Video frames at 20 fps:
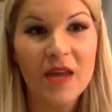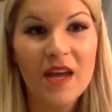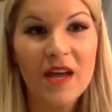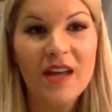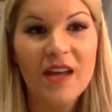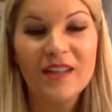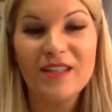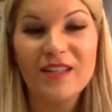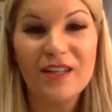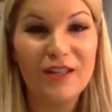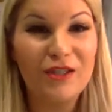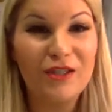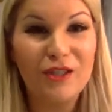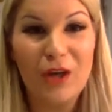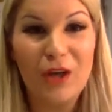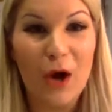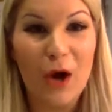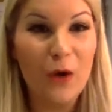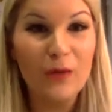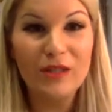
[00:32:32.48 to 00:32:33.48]
to
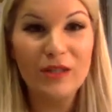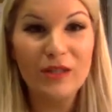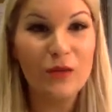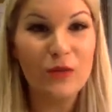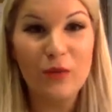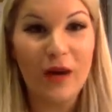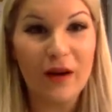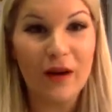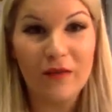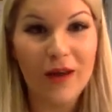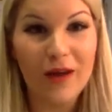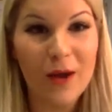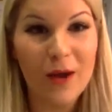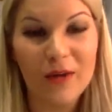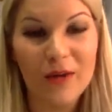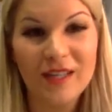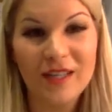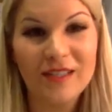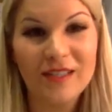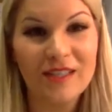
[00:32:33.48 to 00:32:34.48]
go and do whatever I
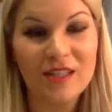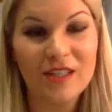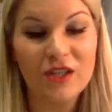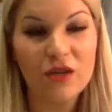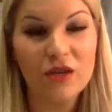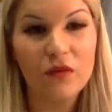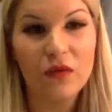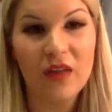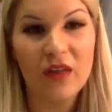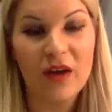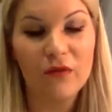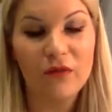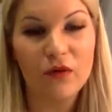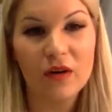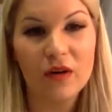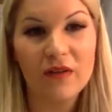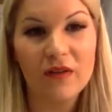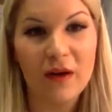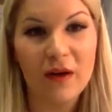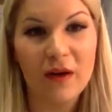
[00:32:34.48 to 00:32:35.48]
wanted to do for that
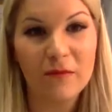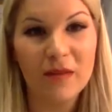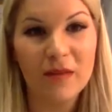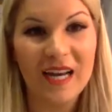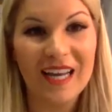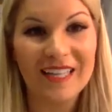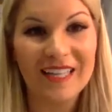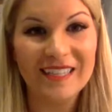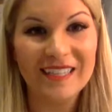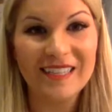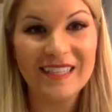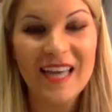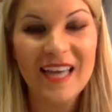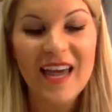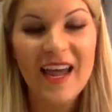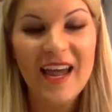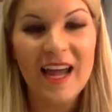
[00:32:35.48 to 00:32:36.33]
45 minutes.